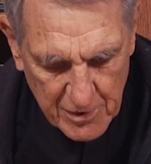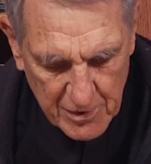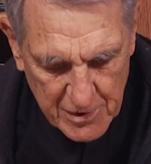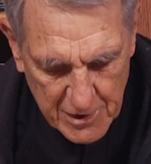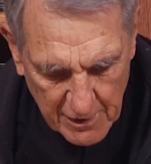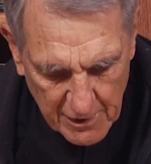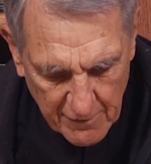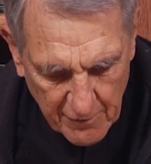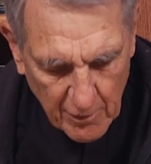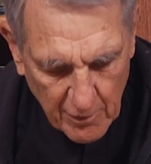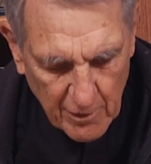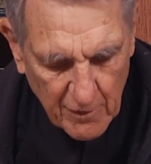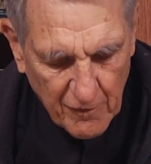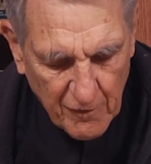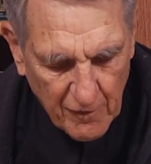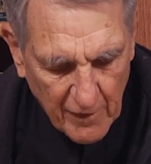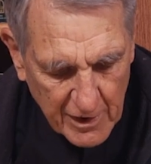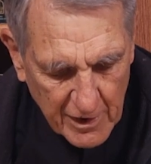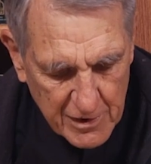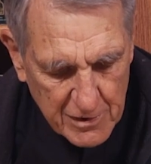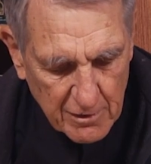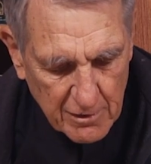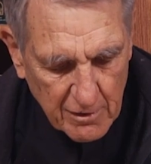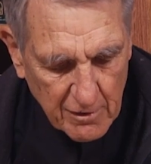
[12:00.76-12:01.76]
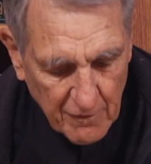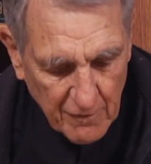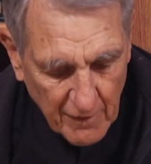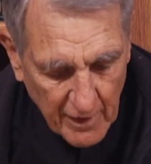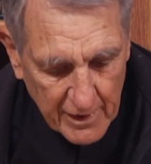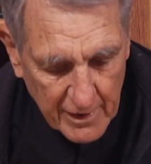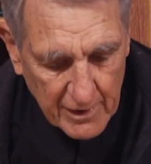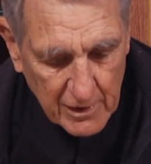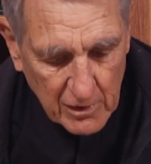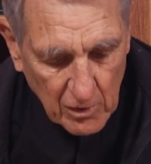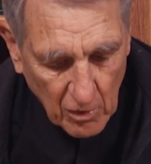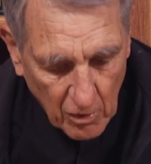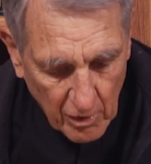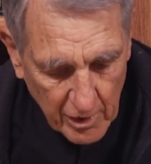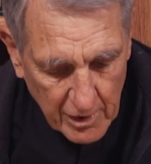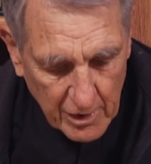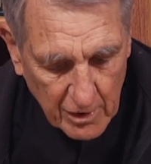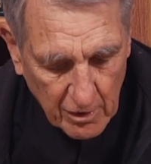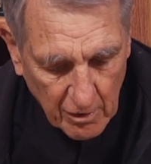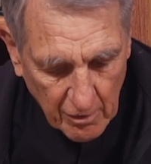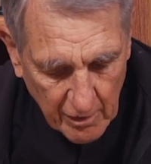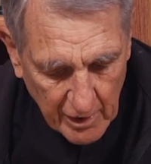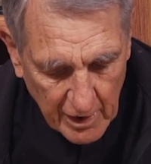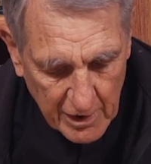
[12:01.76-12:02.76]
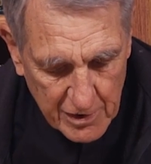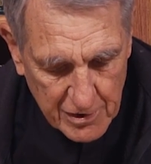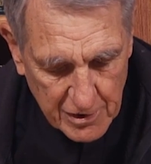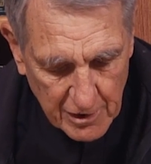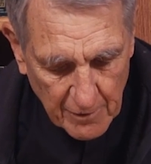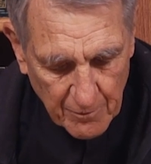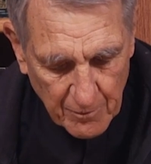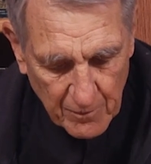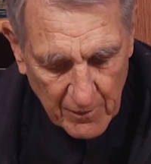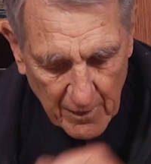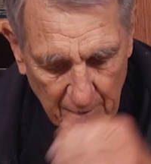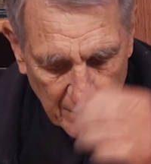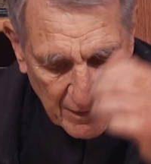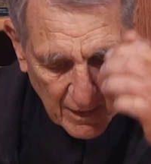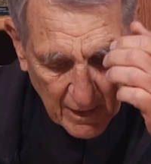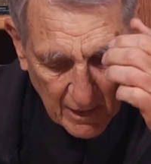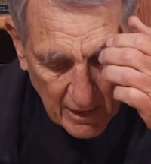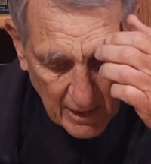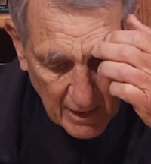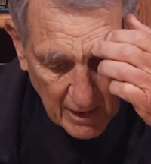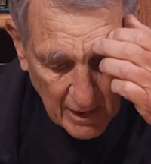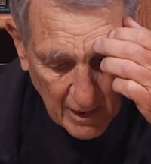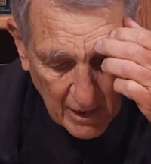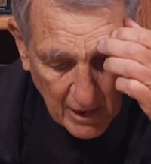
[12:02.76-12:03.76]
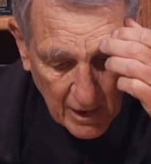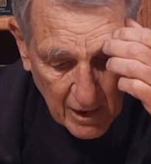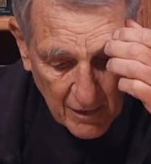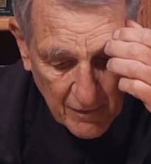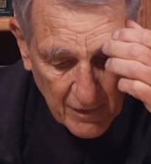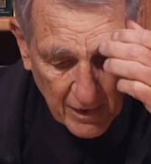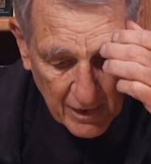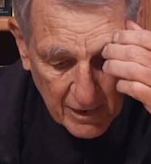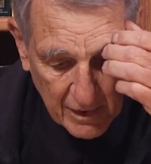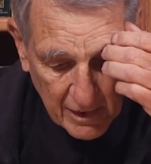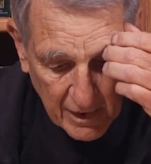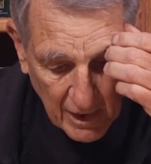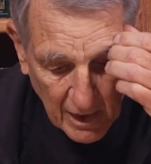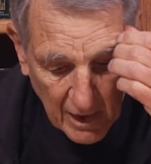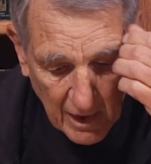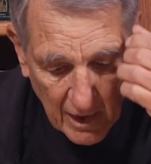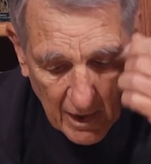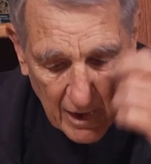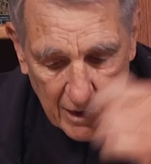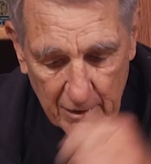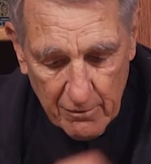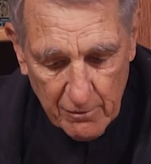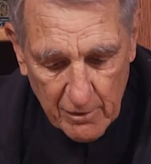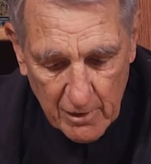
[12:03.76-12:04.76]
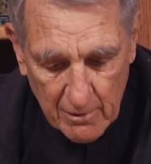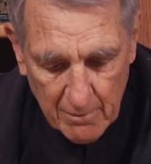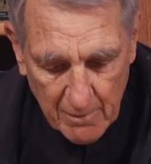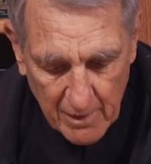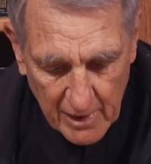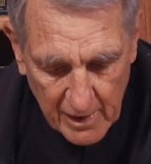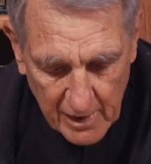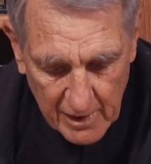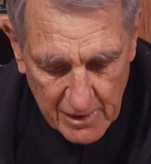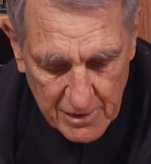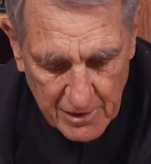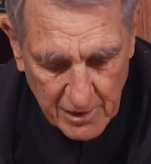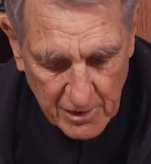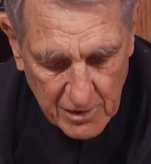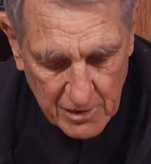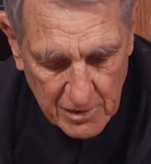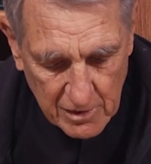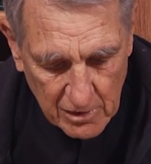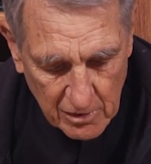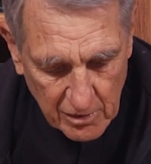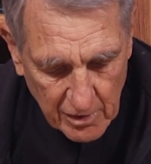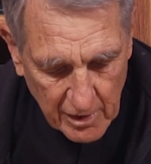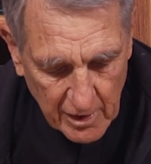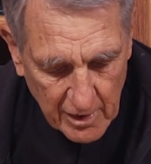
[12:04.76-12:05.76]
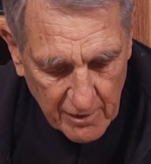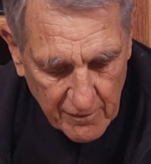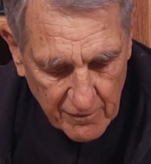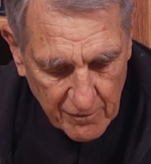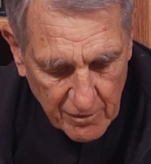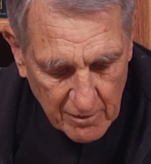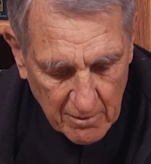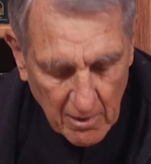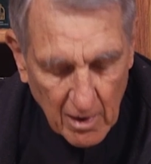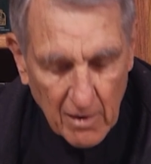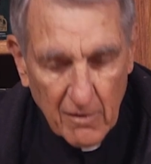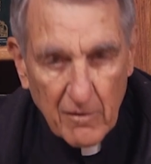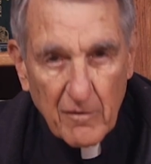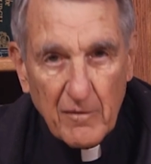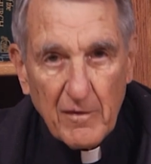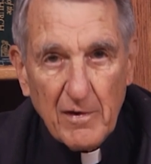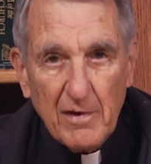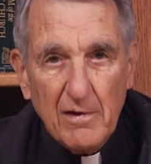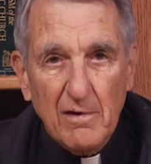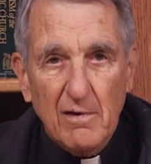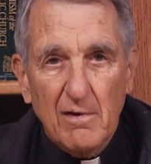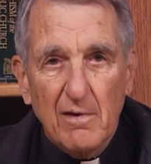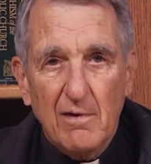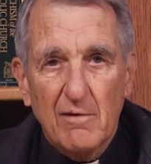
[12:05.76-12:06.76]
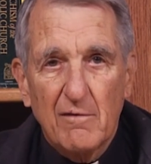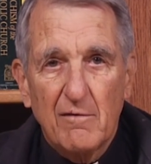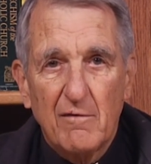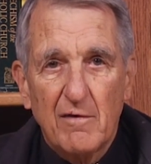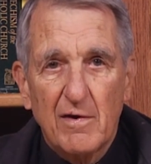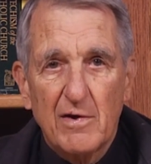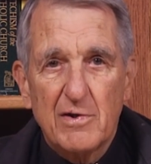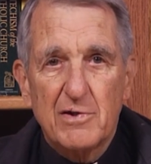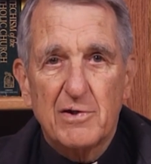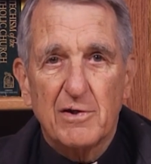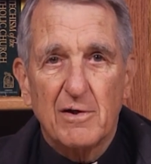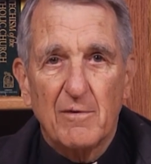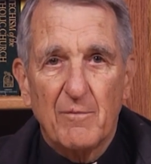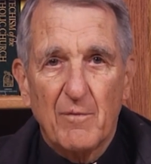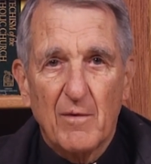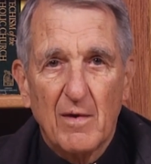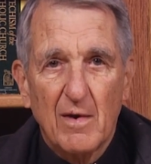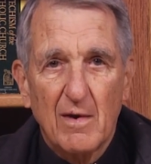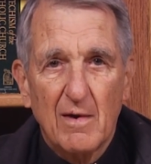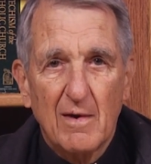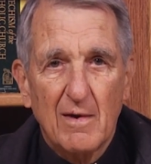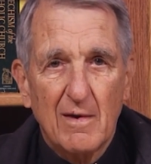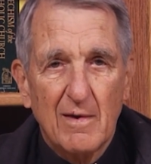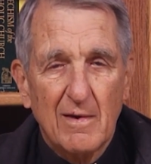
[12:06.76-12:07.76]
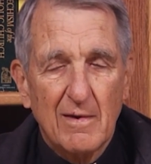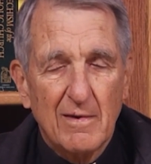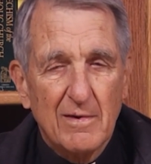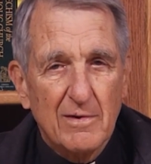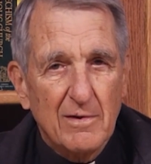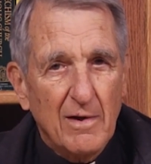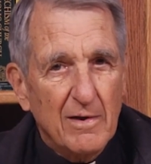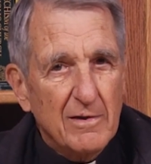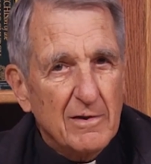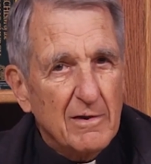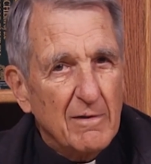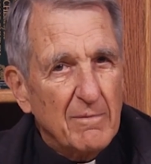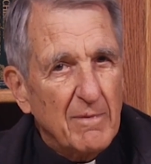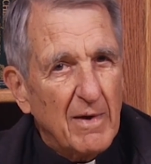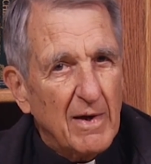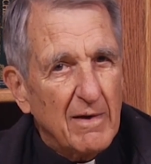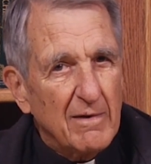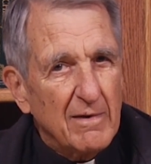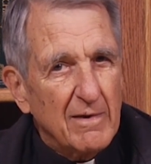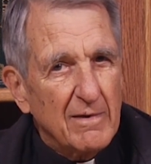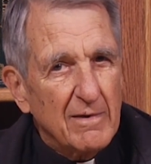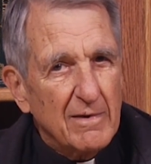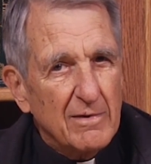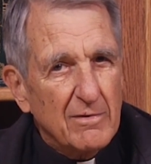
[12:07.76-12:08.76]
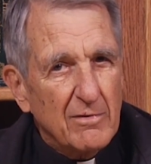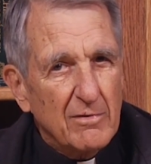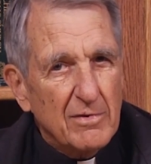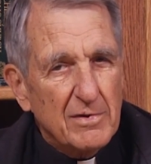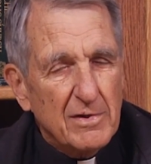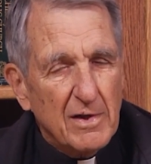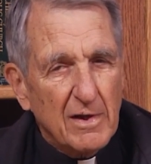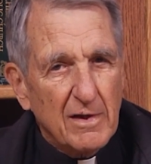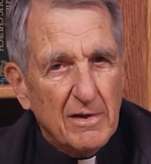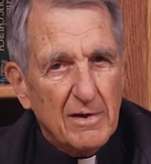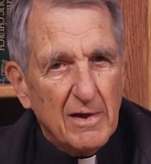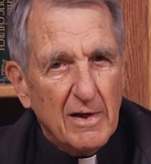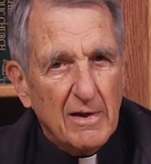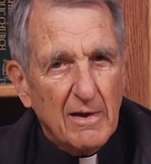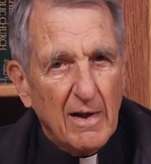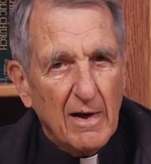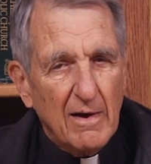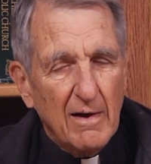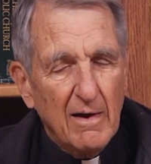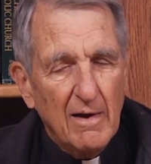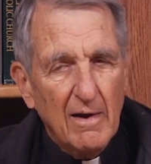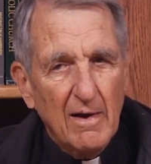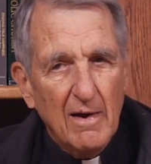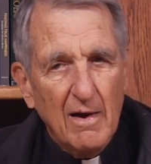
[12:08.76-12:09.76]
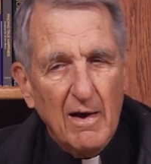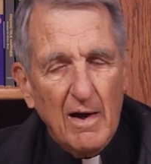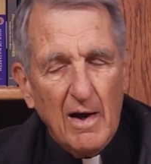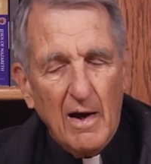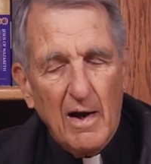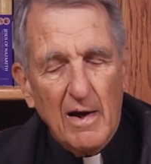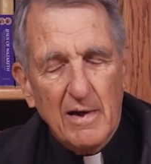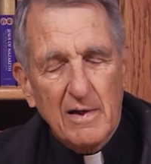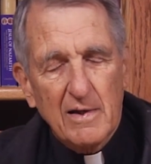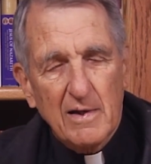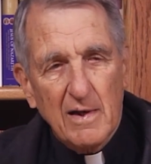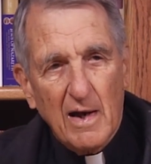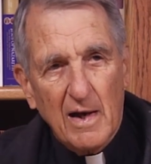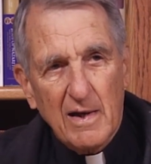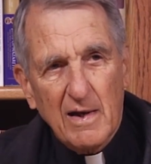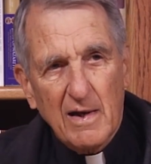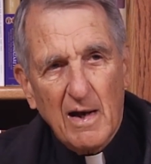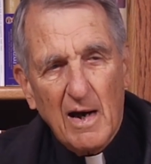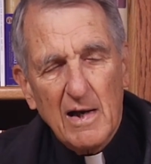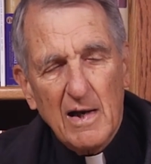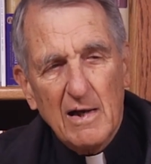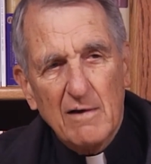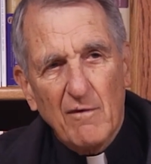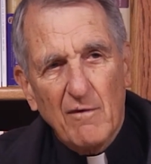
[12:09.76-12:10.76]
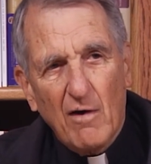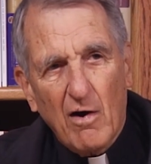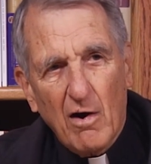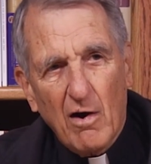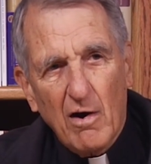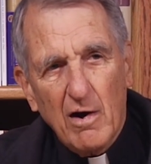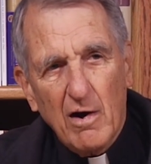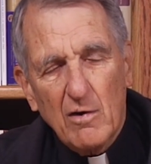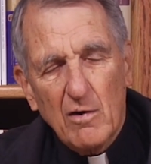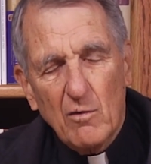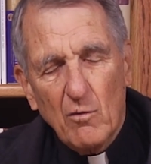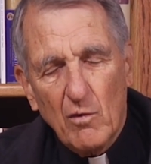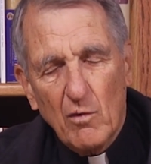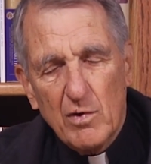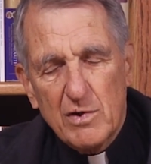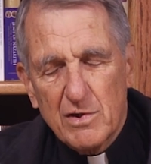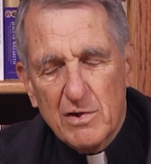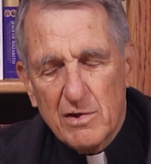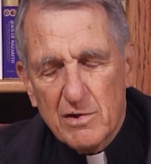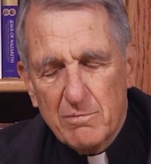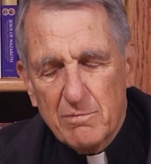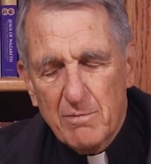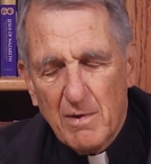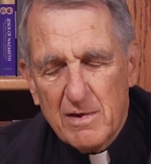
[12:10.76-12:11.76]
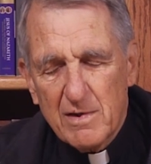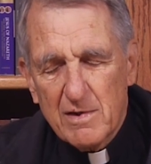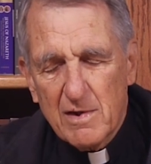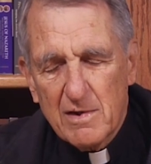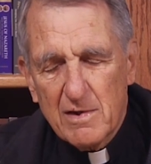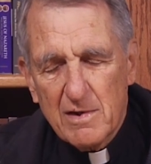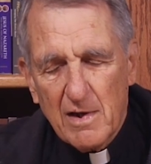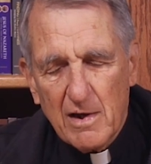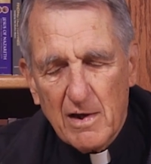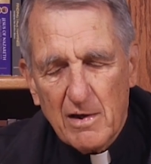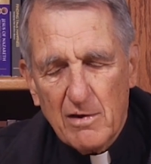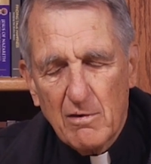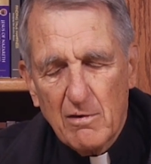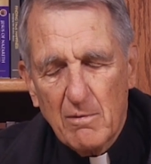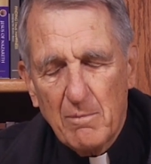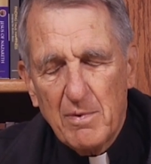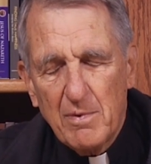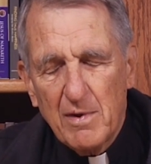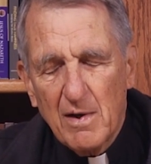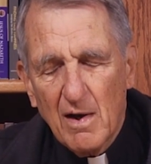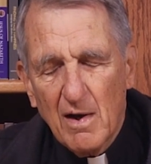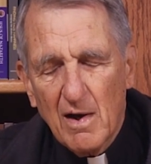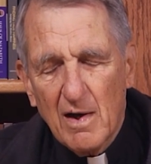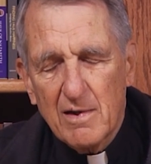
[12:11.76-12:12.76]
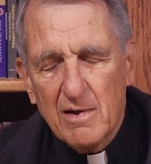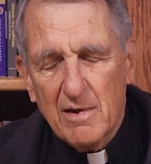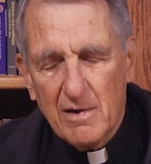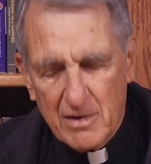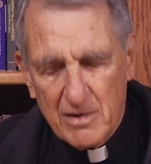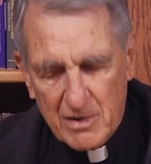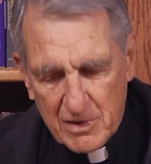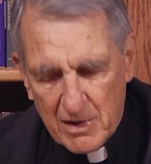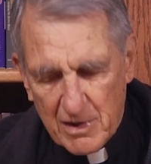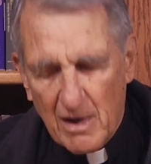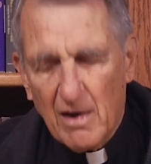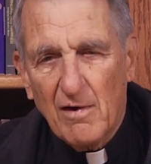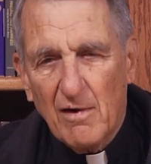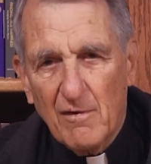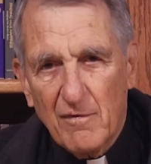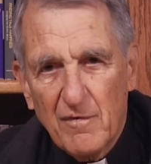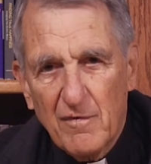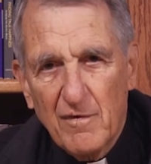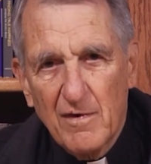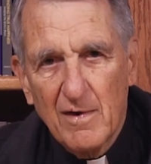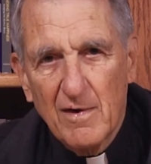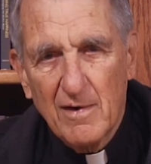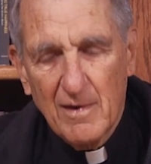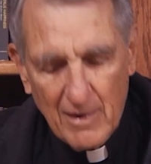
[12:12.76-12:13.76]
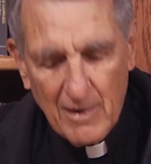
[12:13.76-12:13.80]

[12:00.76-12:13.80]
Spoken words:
perceive the reflection of divine glory in creation, then God remains excluded from our field of vision. That's an interesting thing, that a kind of art which is meant to take you beyond itself.